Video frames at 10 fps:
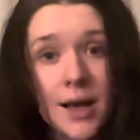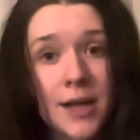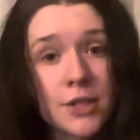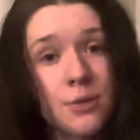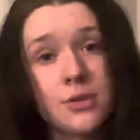I
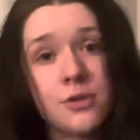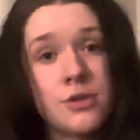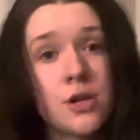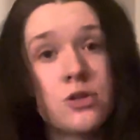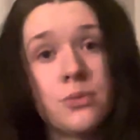don't do
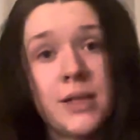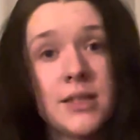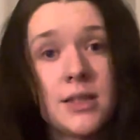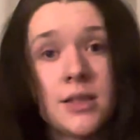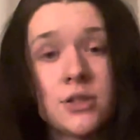social
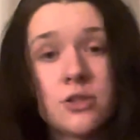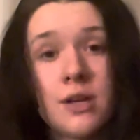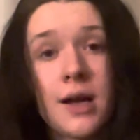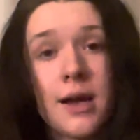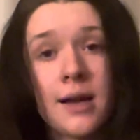media to
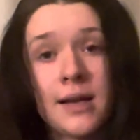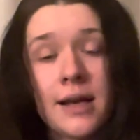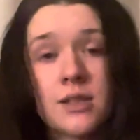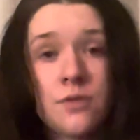try and get